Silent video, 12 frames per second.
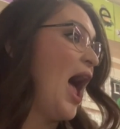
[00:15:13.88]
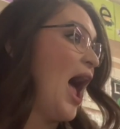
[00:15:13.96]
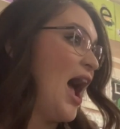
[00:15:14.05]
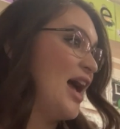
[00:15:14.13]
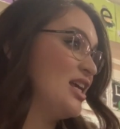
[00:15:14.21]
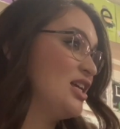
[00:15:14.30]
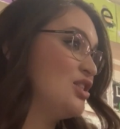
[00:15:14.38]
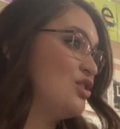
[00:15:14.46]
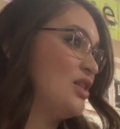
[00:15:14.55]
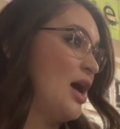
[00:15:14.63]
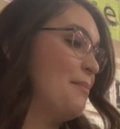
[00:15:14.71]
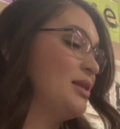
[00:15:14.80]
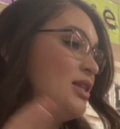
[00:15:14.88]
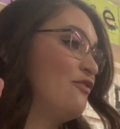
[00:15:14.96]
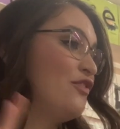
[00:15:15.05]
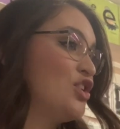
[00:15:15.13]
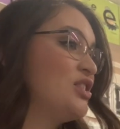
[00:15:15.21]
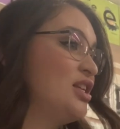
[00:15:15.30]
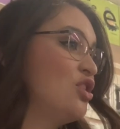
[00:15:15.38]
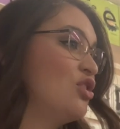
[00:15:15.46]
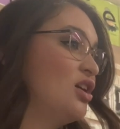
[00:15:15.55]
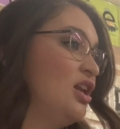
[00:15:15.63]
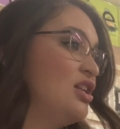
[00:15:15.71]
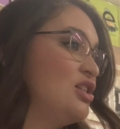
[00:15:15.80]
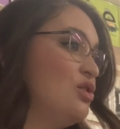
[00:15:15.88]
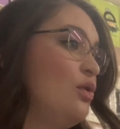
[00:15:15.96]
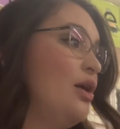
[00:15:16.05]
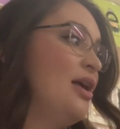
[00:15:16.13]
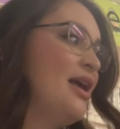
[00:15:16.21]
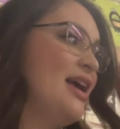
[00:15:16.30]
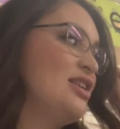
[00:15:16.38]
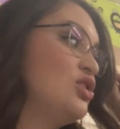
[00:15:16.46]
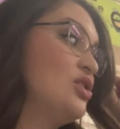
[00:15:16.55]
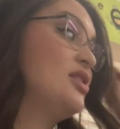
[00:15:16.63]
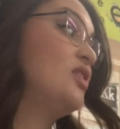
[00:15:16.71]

I can do that. But the first thing you're gonna do is just